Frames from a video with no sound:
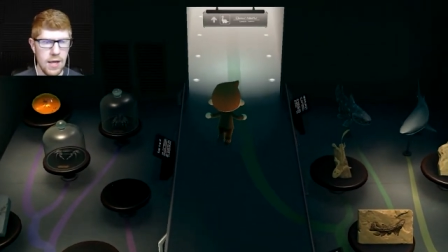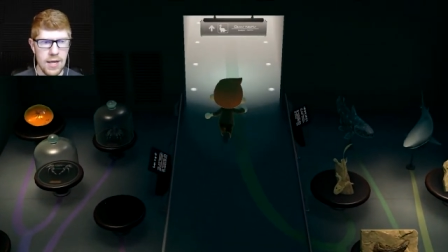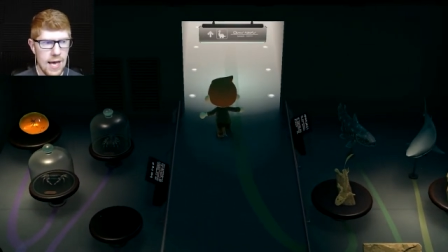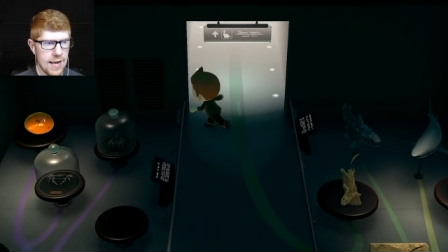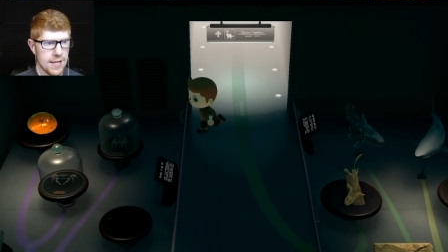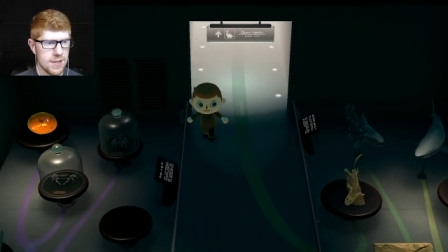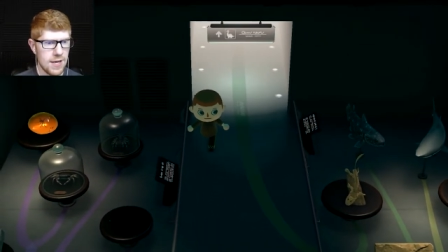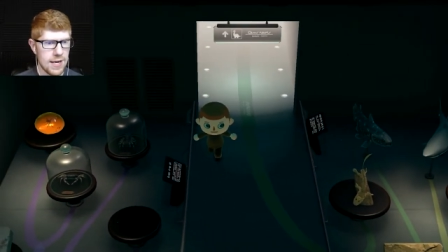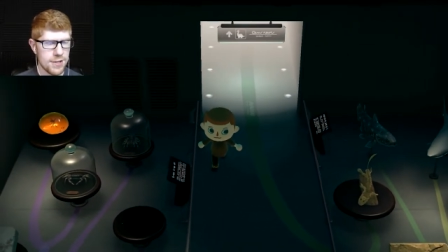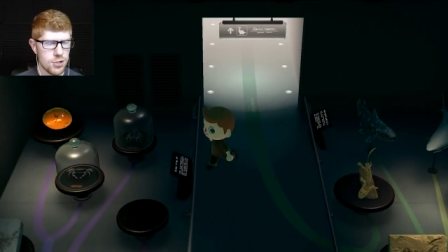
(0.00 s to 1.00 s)
Yeah, I got
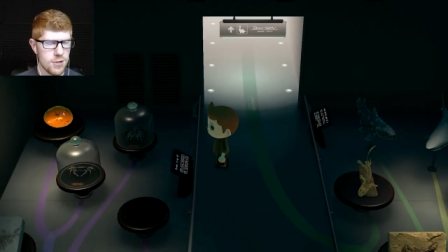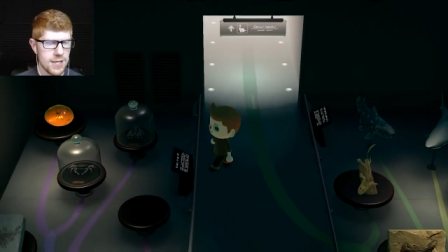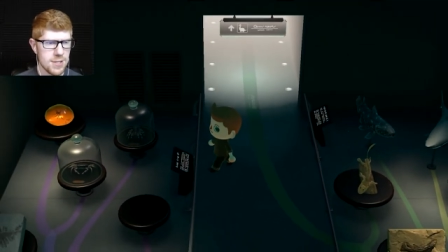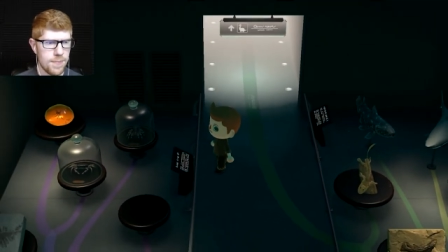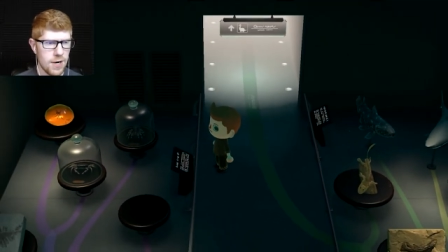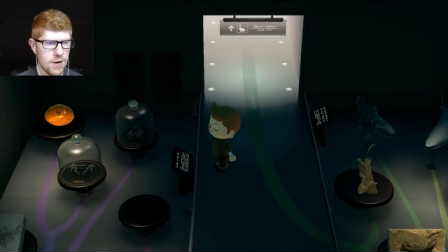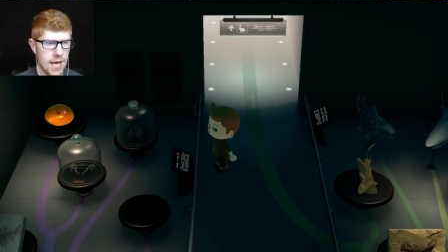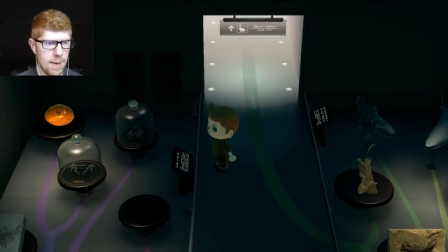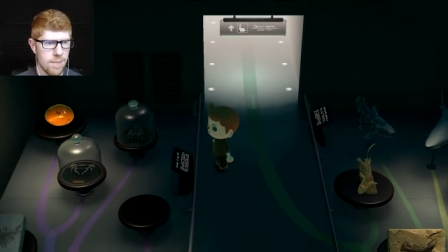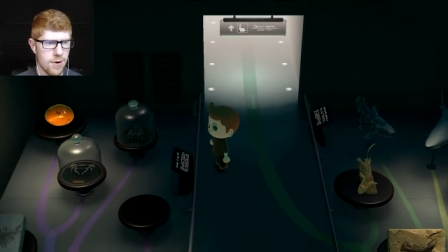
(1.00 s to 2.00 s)
the I got the Jurassic Park
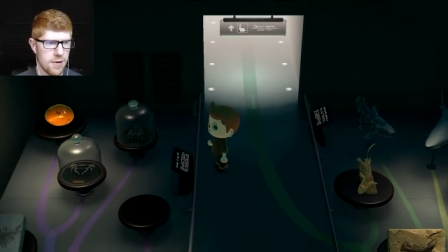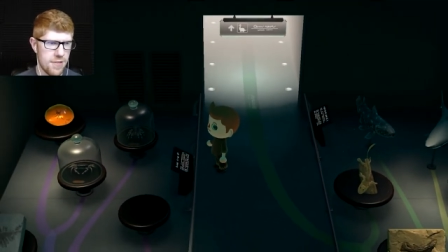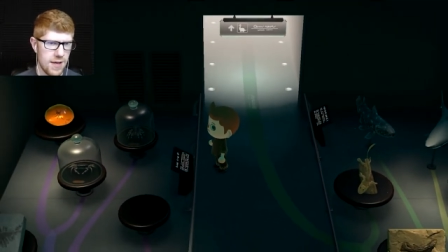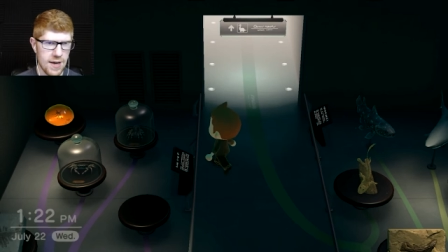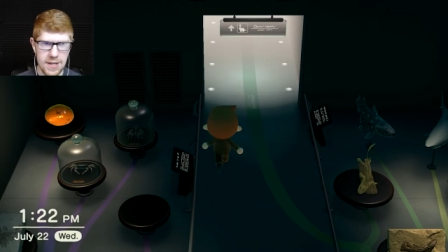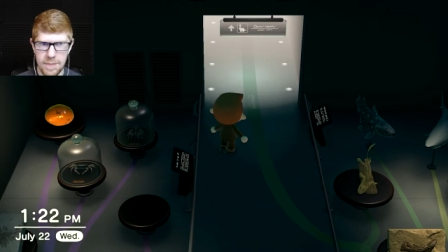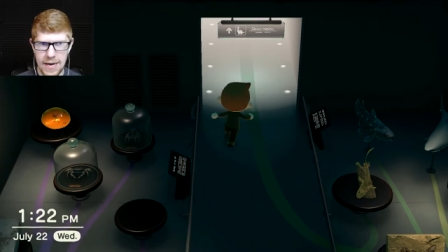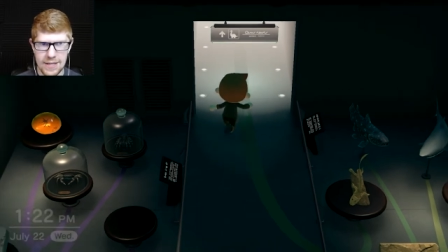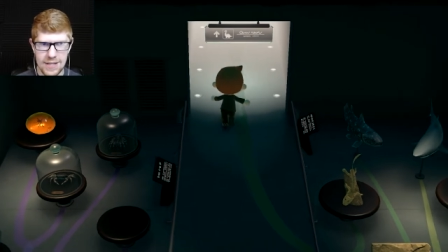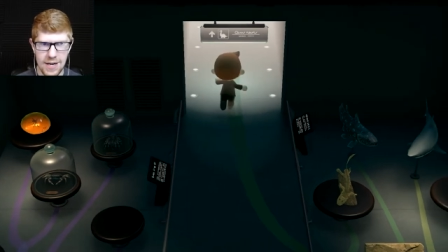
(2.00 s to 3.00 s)
amber thing in the
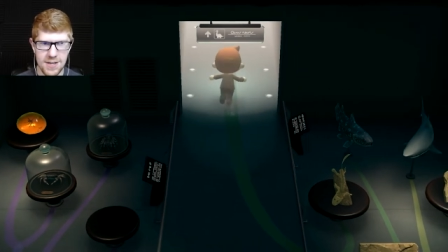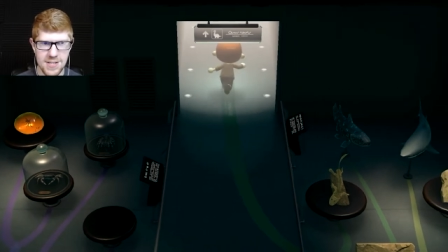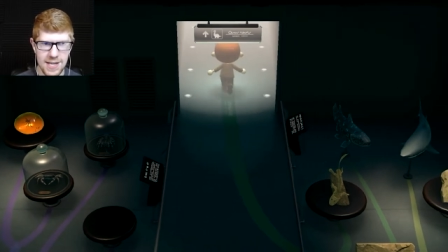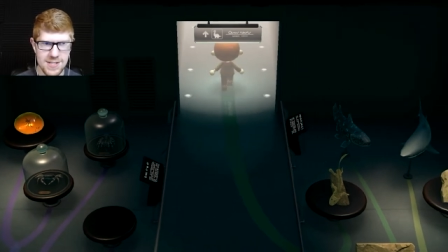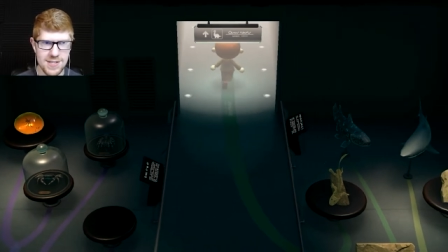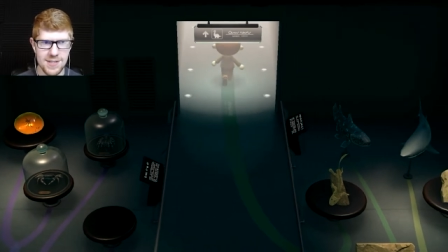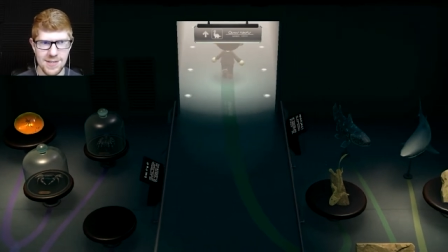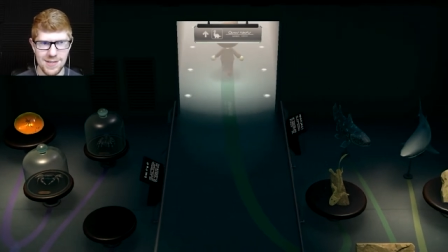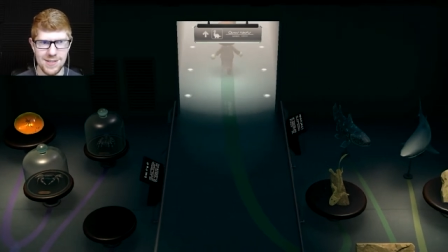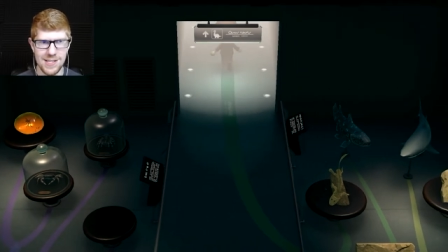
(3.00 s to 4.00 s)
back there, so that's
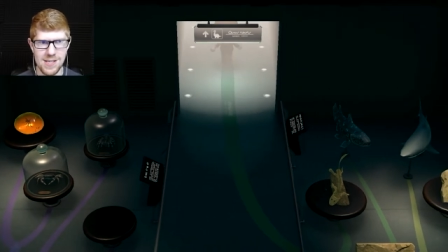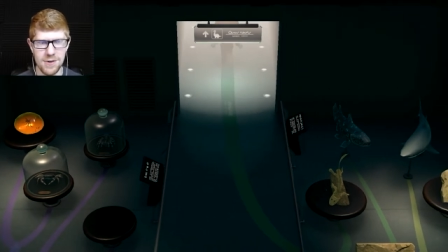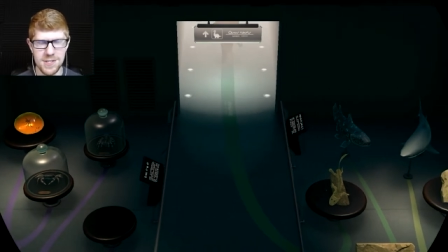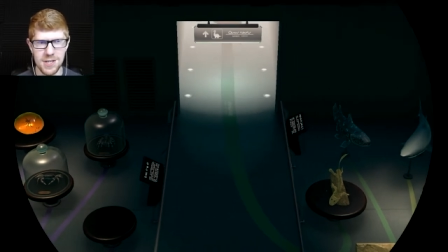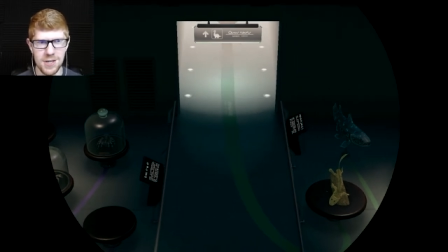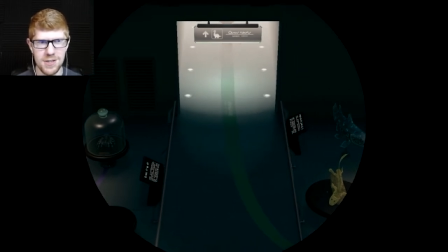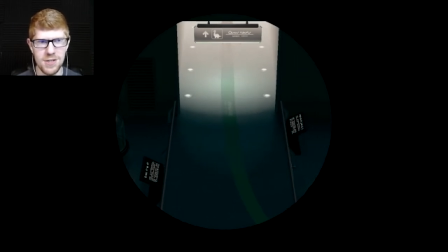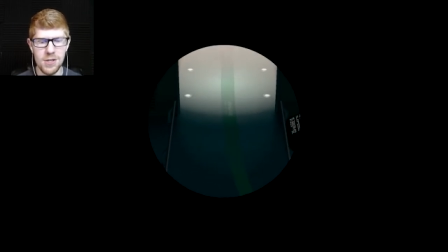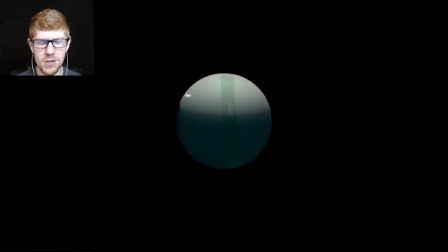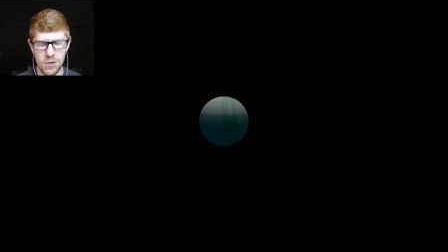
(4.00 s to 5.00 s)
that's always good.
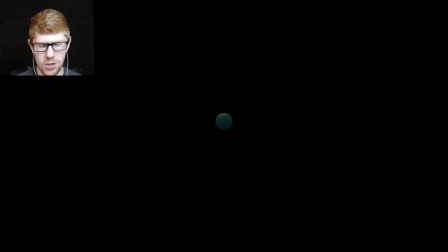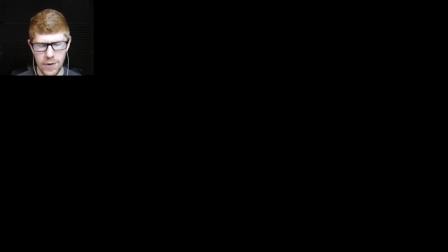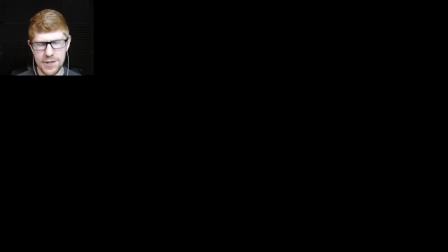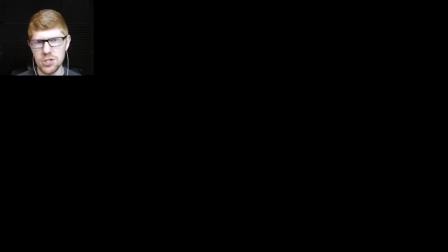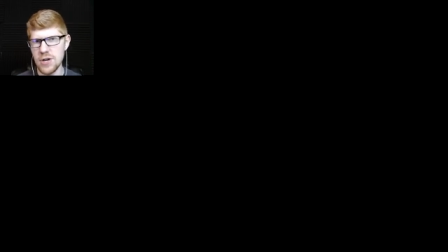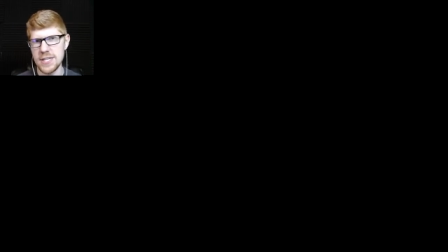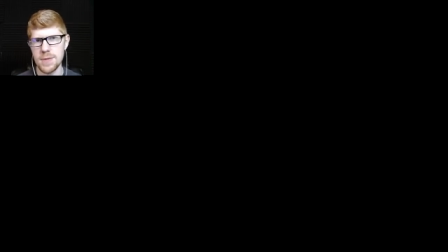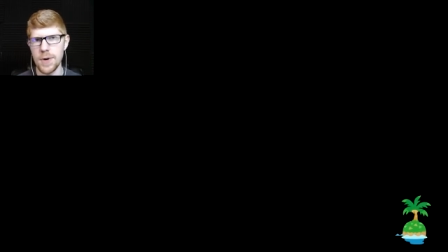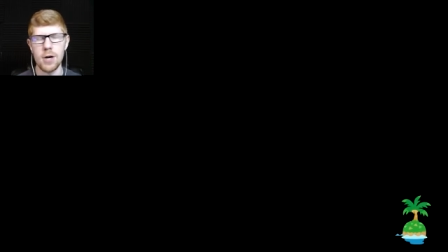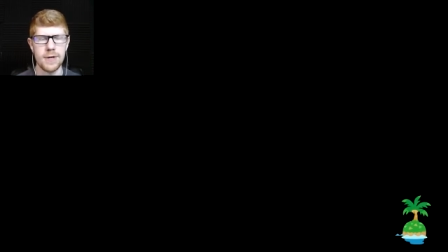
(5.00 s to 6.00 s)
You you you want the
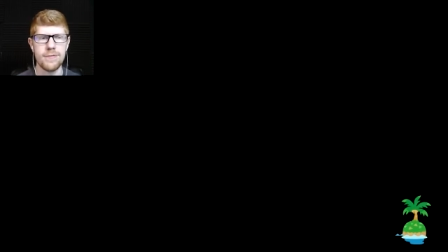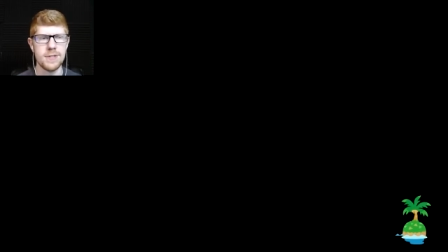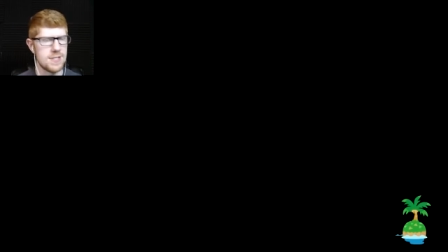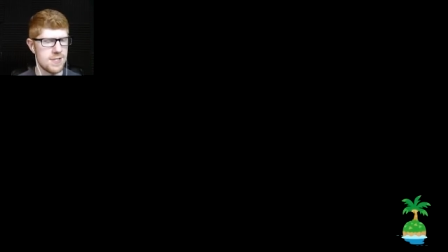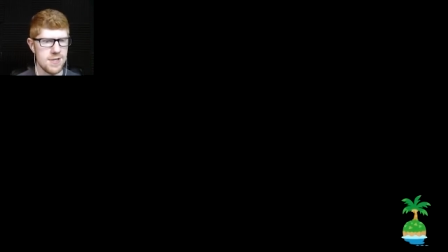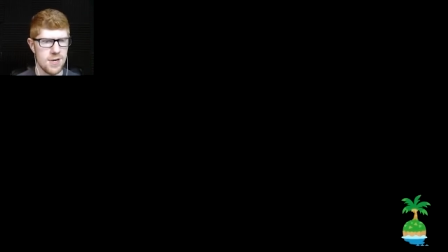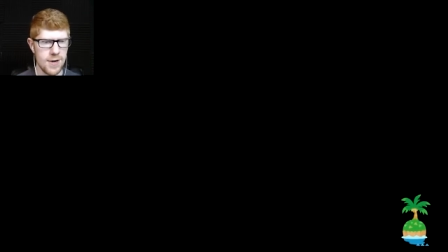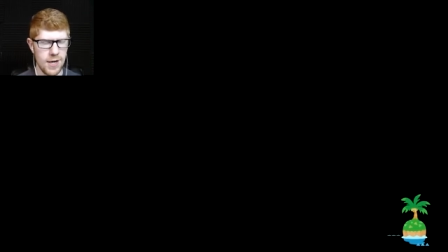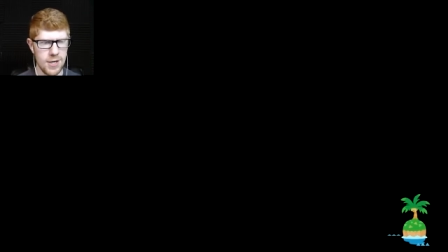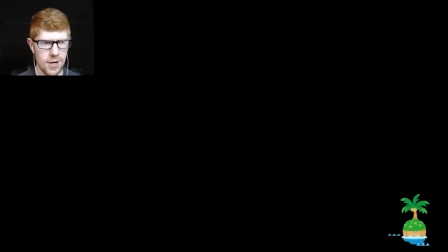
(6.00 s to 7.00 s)
Jurassic Park references in
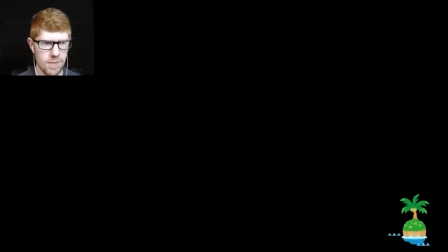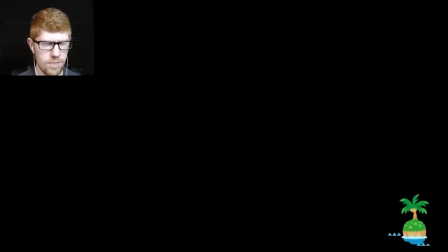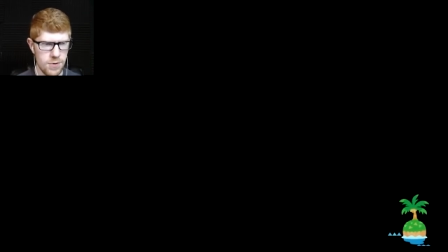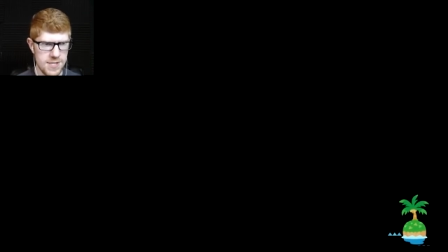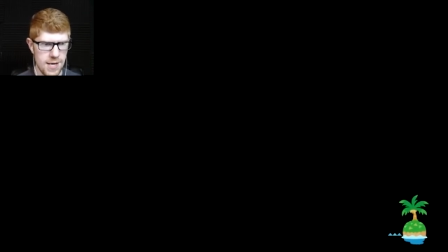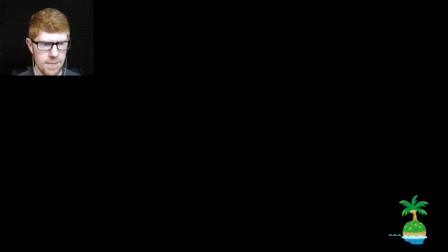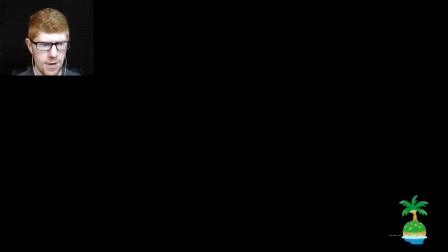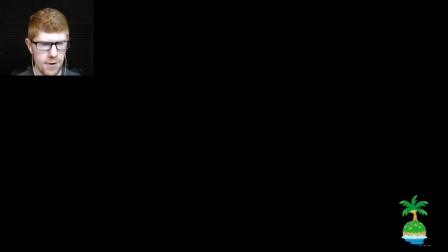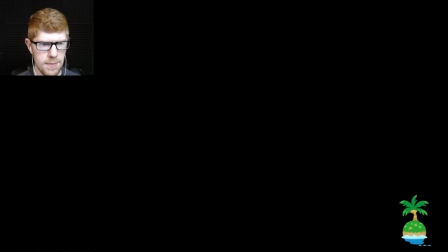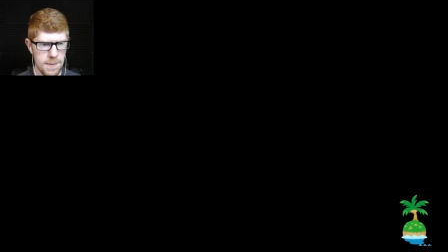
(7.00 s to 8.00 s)
your in your museum, you
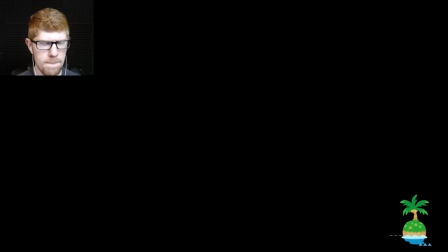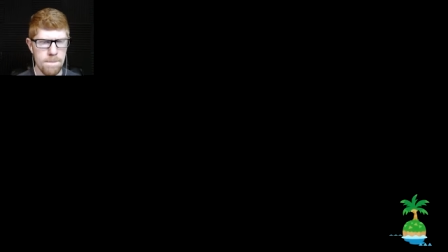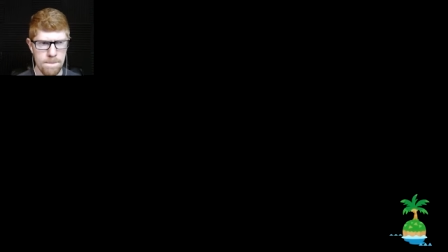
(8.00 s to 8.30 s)
know what I mean?